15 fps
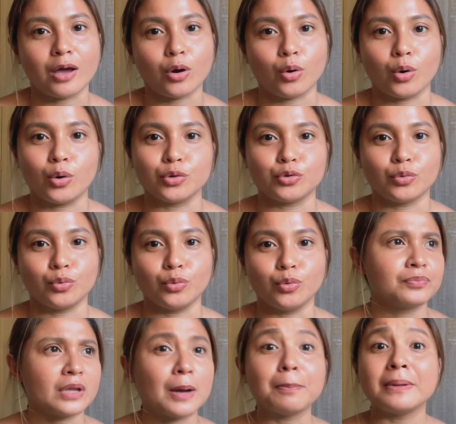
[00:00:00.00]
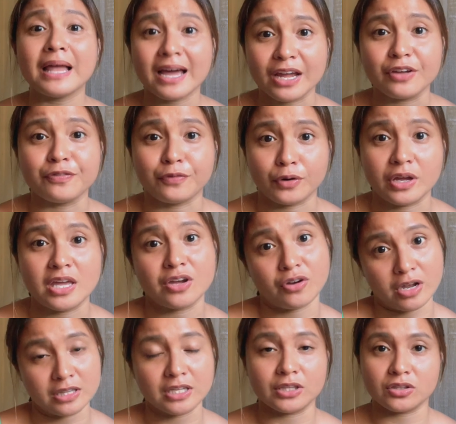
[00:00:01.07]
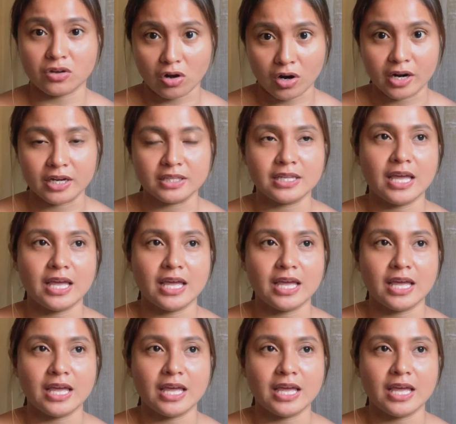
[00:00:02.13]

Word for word: ako to apply for a credit card.